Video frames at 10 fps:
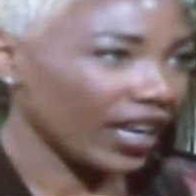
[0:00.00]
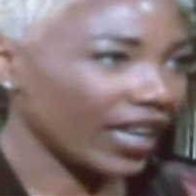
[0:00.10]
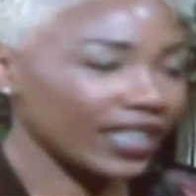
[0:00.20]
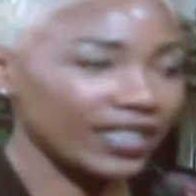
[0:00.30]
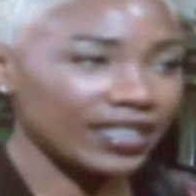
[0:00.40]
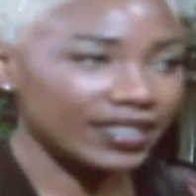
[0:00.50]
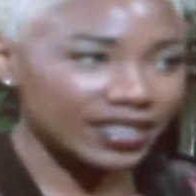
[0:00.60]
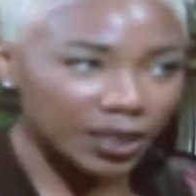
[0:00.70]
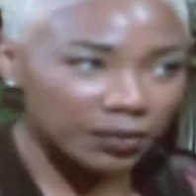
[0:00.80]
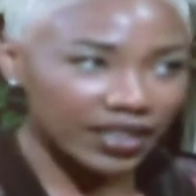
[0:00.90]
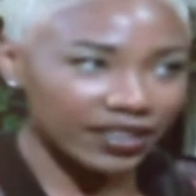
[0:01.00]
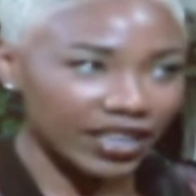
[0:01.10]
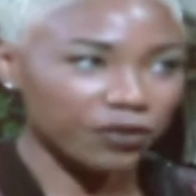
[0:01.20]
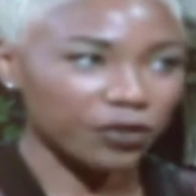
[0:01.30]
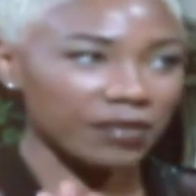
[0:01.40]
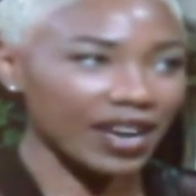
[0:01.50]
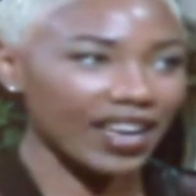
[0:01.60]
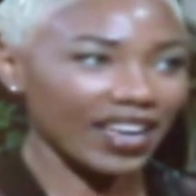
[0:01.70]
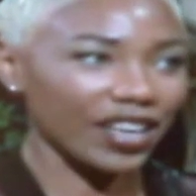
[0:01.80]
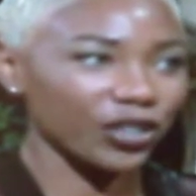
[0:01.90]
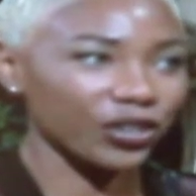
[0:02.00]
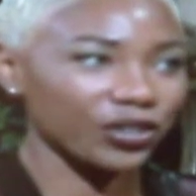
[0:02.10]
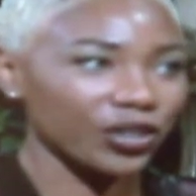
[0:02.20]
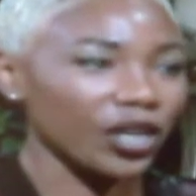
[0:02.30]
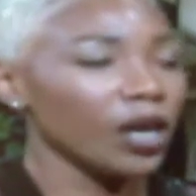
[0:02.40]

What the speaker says: And it didn't seem like that from my angle,